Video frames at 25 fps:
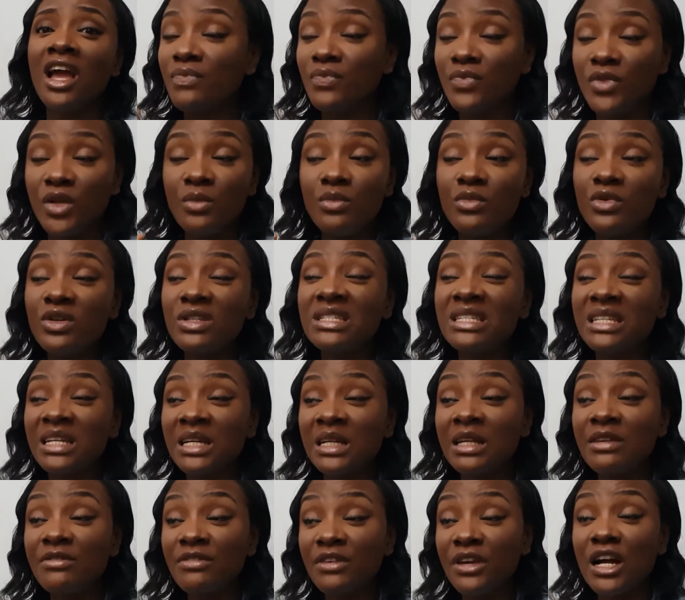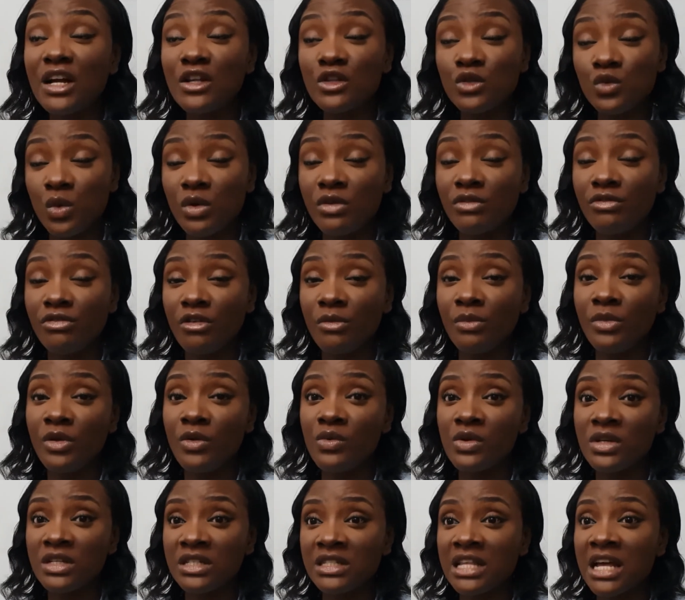The most significant one for me
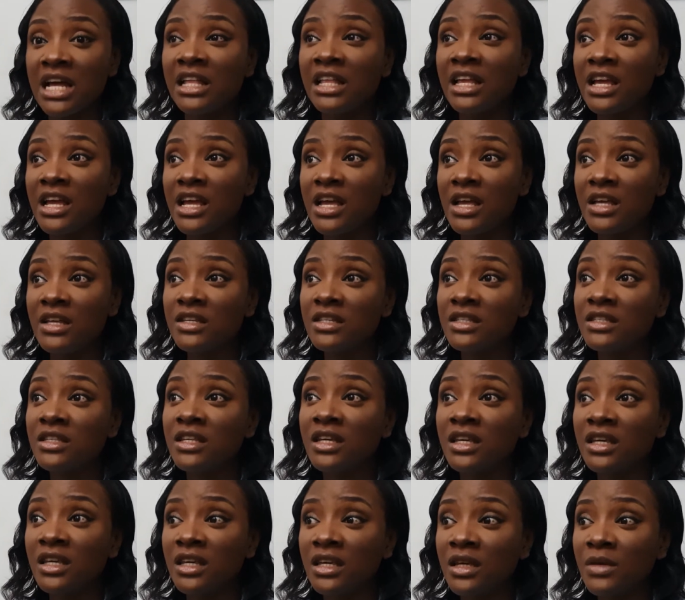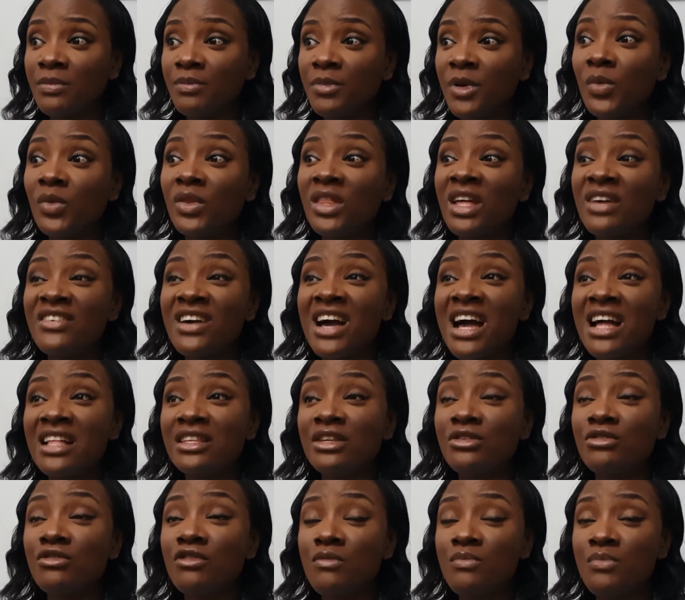was that the people that have
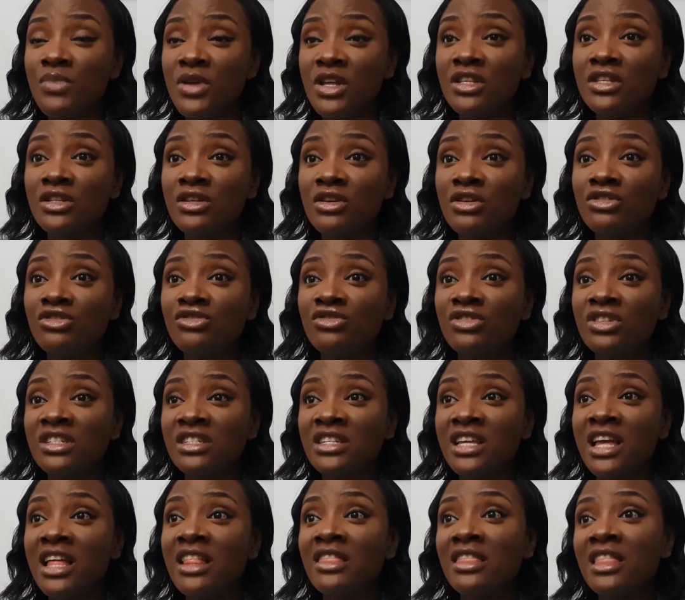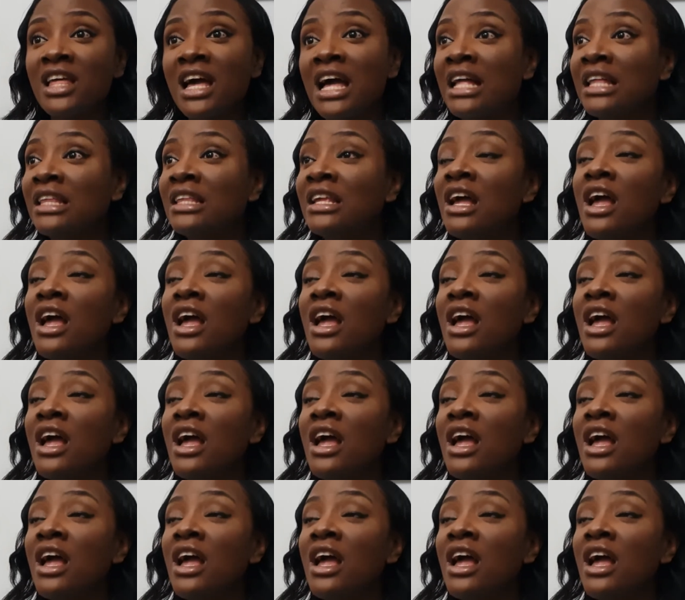had the repeat surgery said that